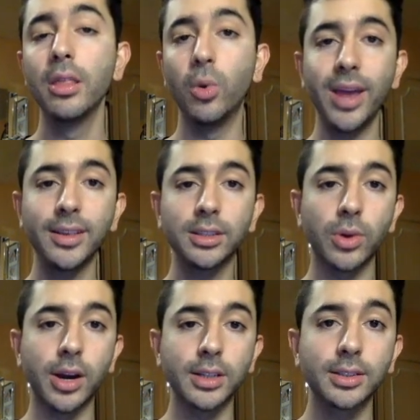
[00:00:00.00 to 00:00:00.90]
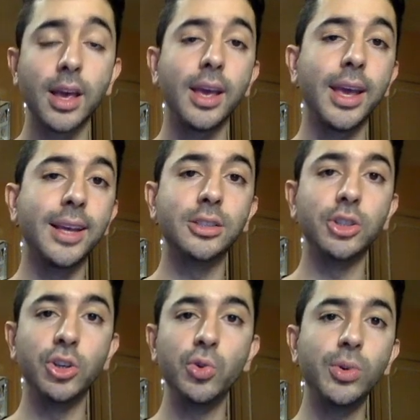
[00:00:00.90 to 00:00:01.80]
The way this works is
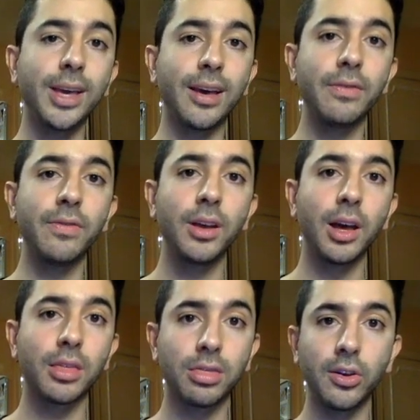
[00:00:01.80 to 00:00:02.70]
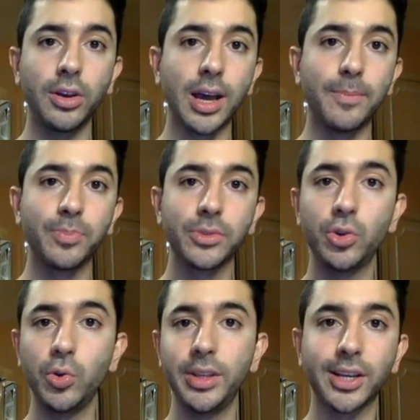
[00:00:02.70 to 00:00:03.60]
you give Ethereum
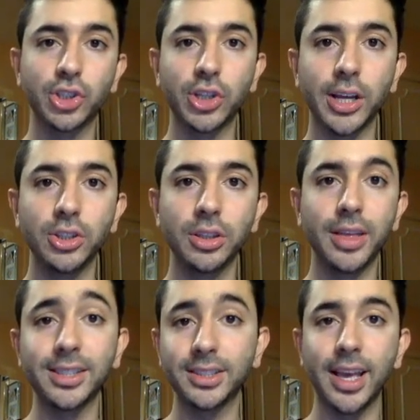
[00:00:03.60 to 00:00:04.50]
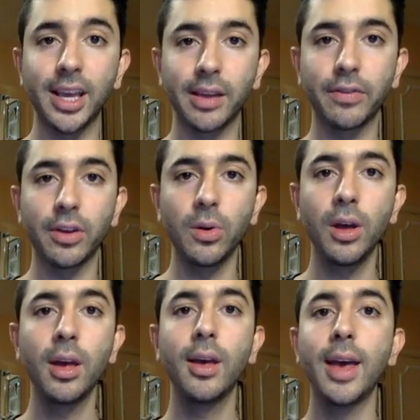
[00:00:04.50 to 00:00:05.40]
to the exchange, they stake it for you,
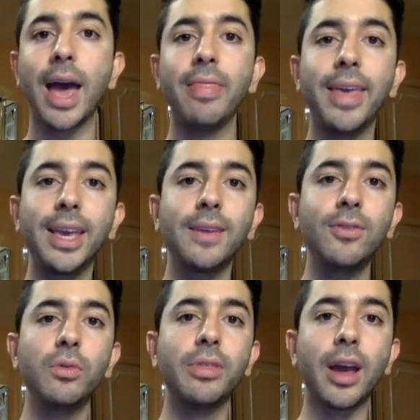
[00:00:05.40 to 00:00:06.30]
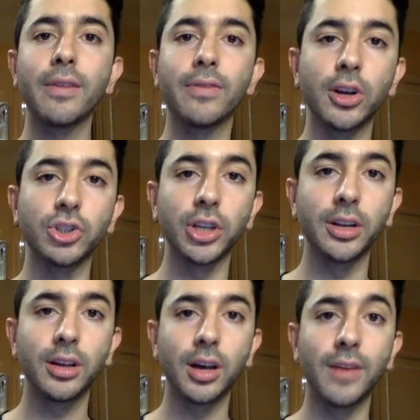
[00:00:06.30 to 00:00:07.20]
and they give you their
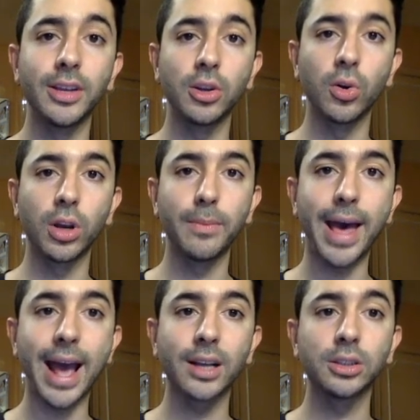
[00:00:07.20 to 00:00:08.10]
version of a token back.